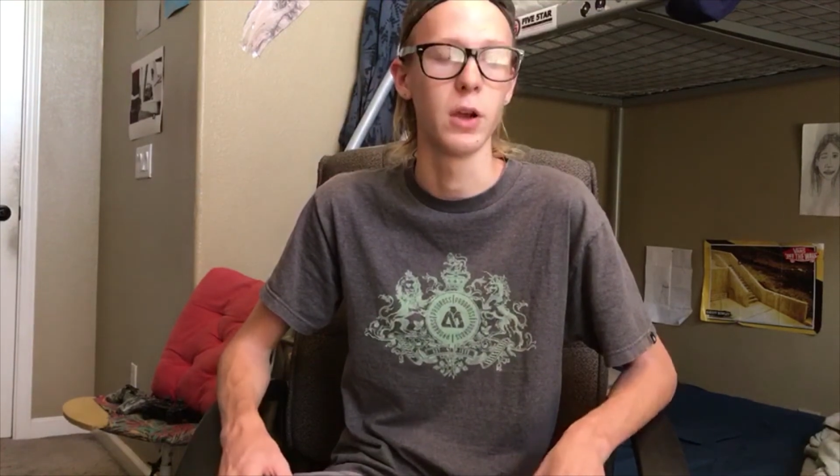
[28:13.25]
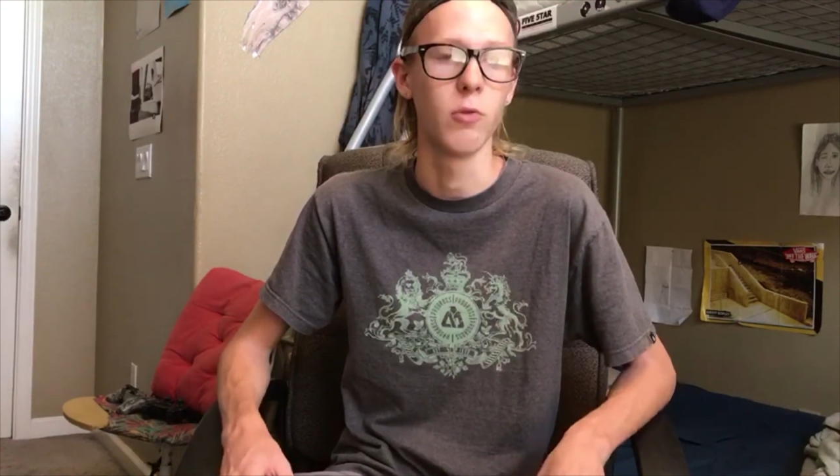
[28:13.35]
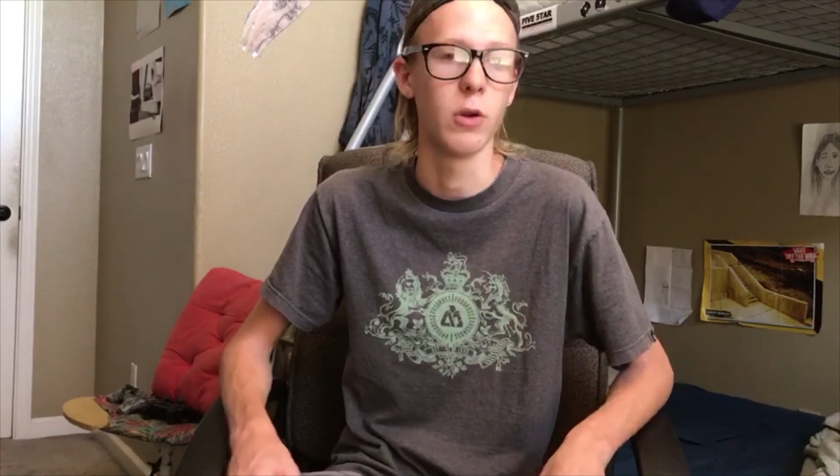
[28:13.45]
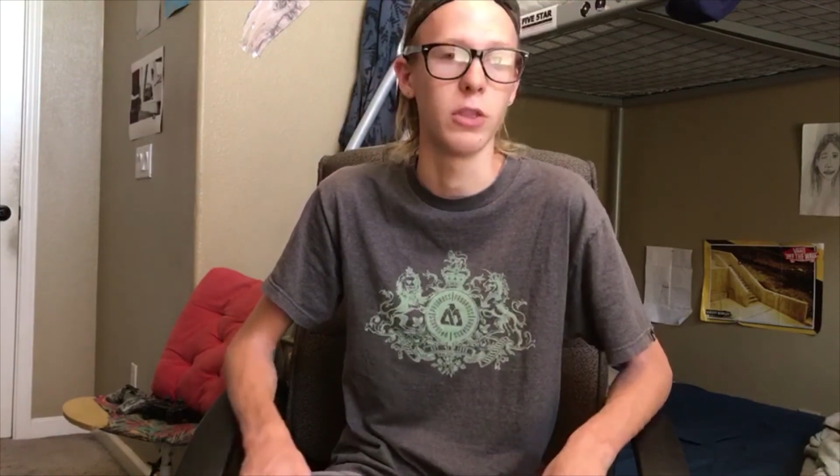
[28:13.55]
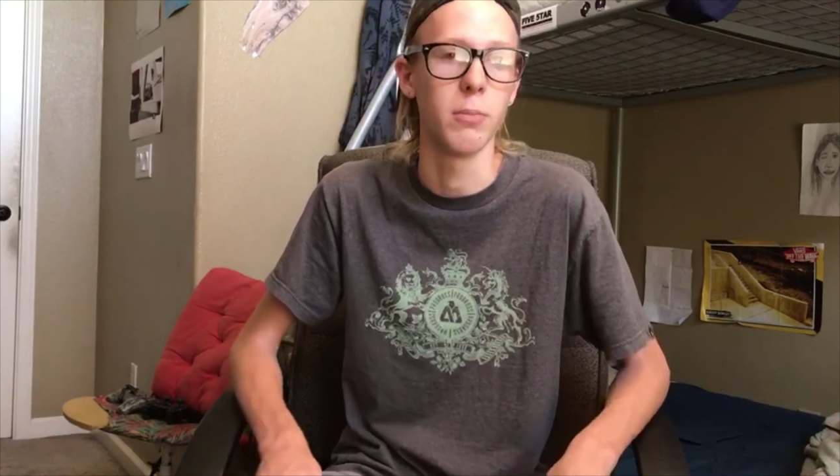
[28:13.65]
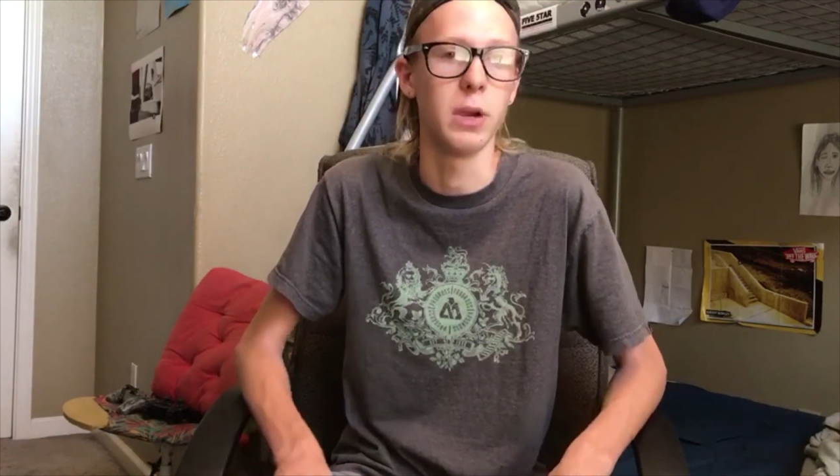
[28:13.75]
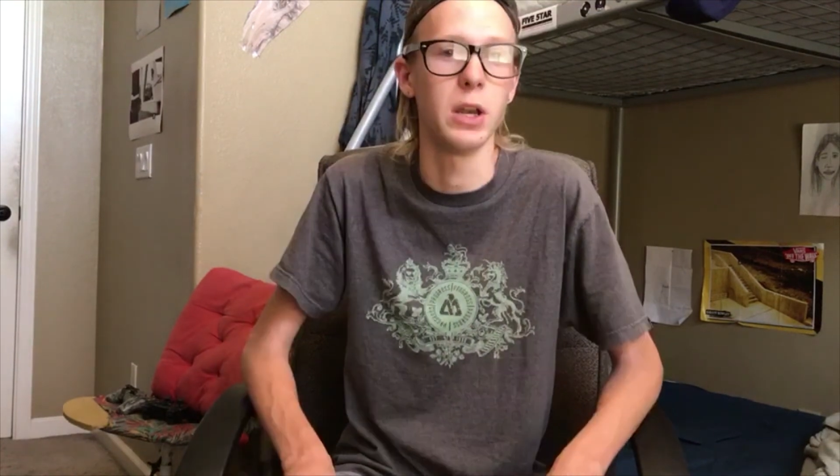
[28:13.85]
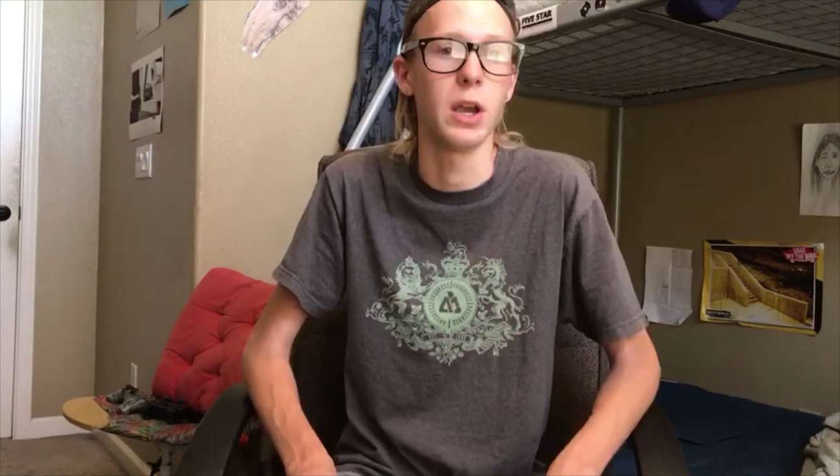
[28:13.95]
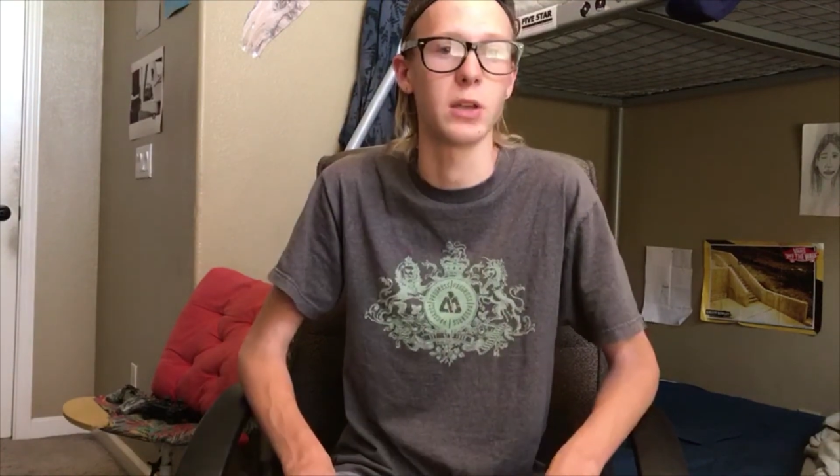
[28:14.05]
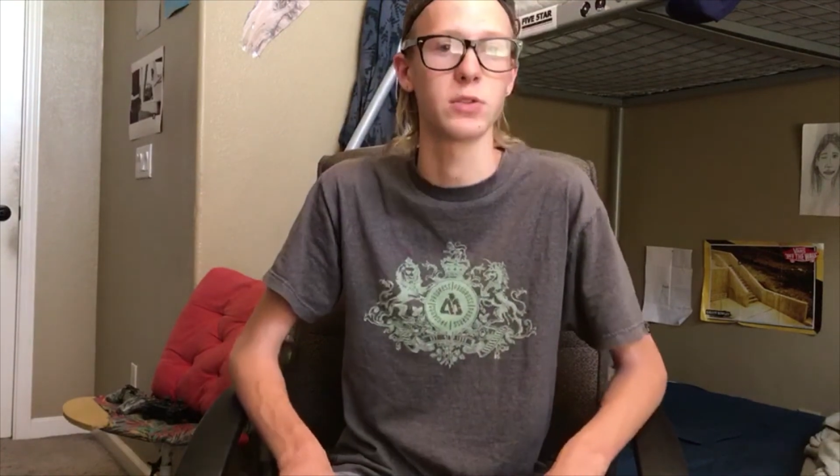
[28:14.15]
what the
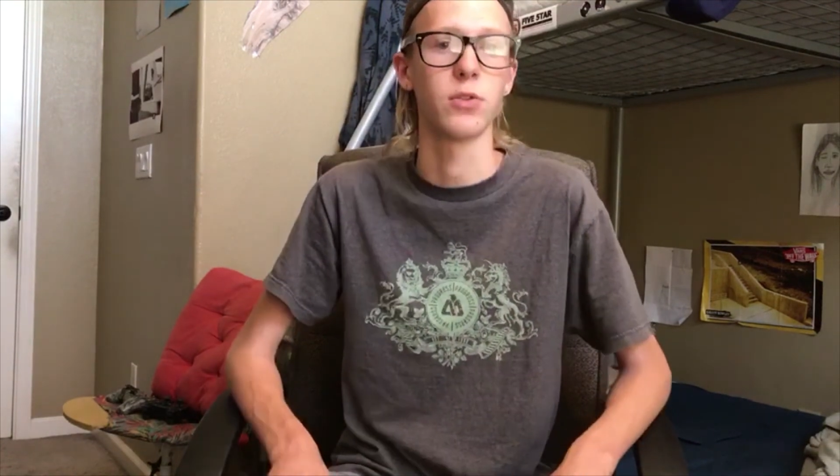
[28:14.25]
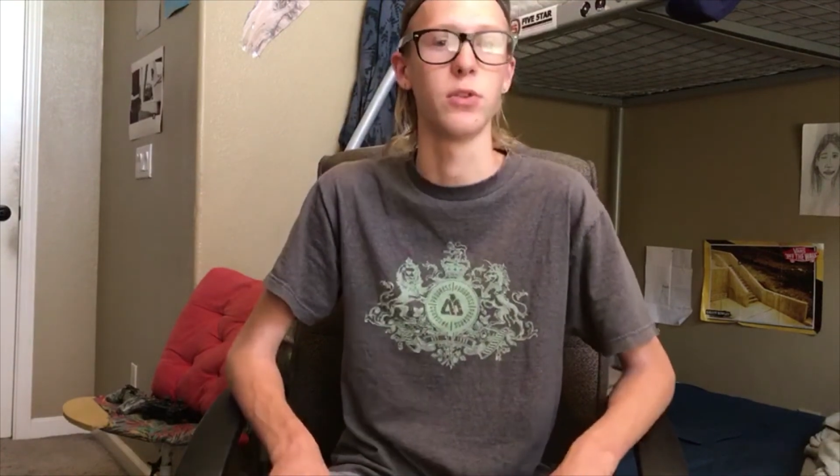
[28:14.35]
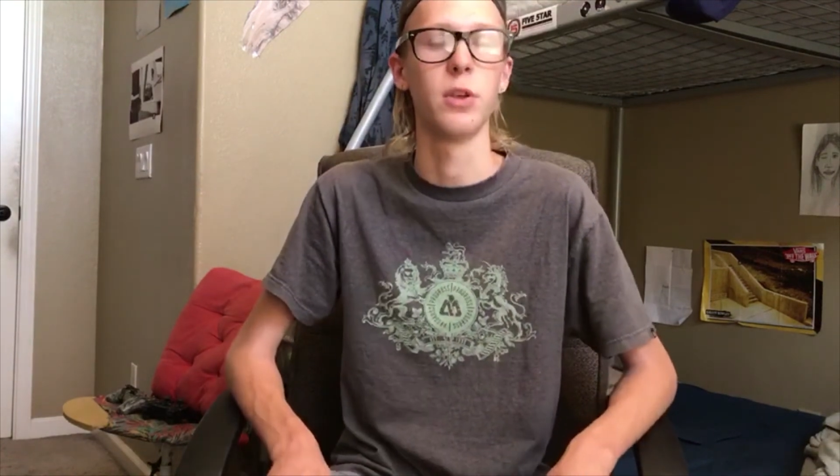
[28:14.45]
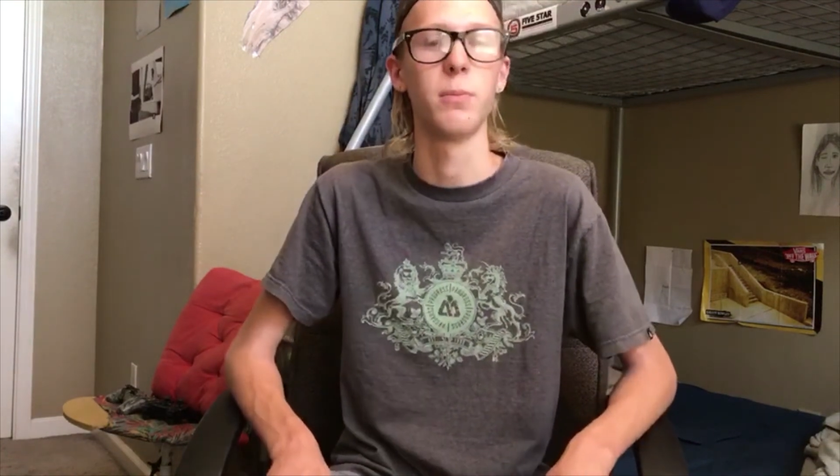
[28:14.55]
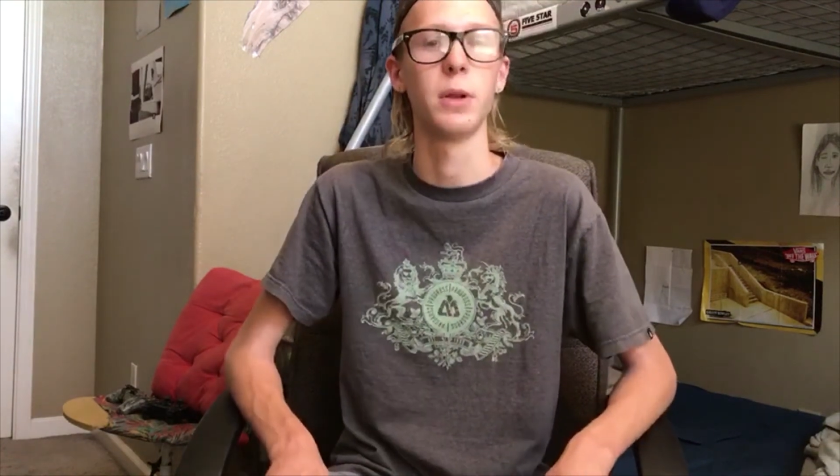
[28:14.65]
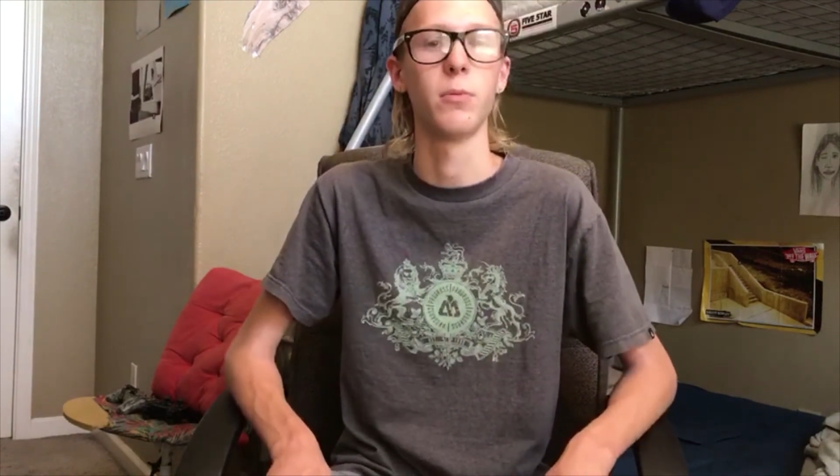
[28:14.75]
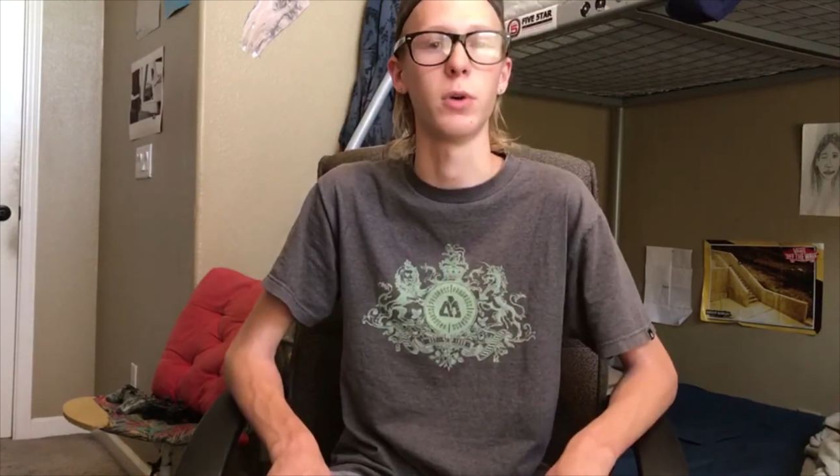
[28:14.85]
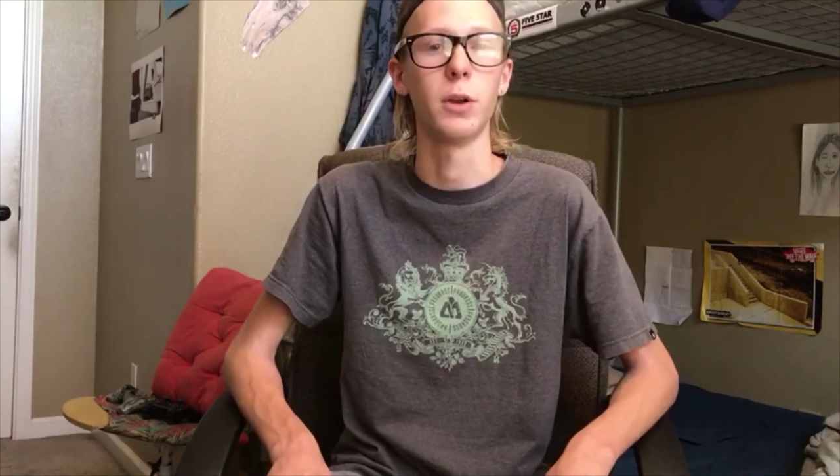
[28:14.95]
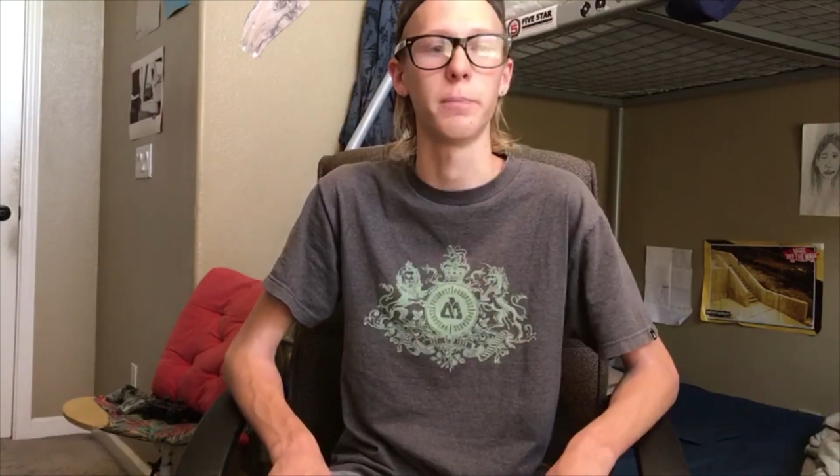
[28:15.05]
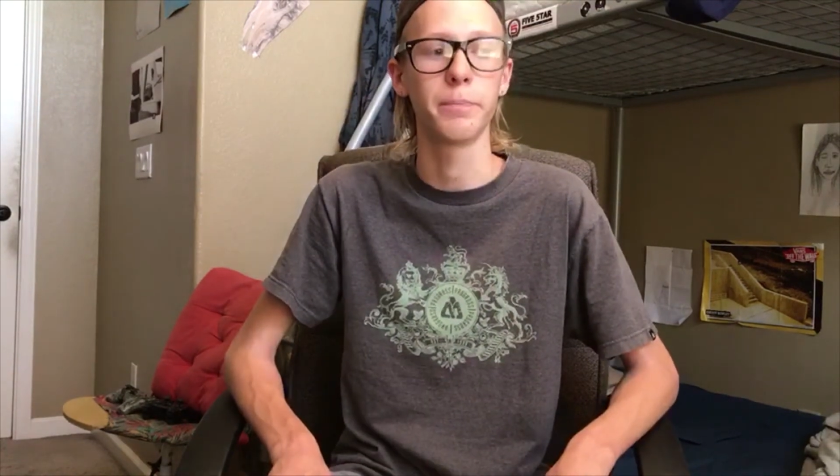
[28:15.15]
media has told them and
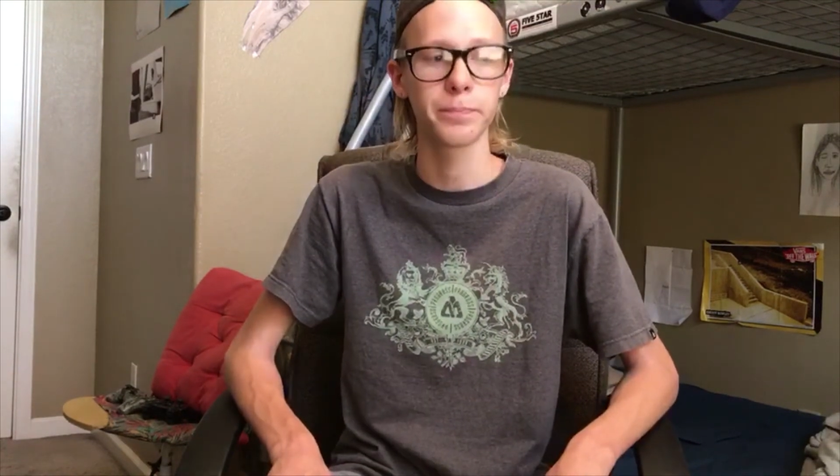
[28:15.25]
what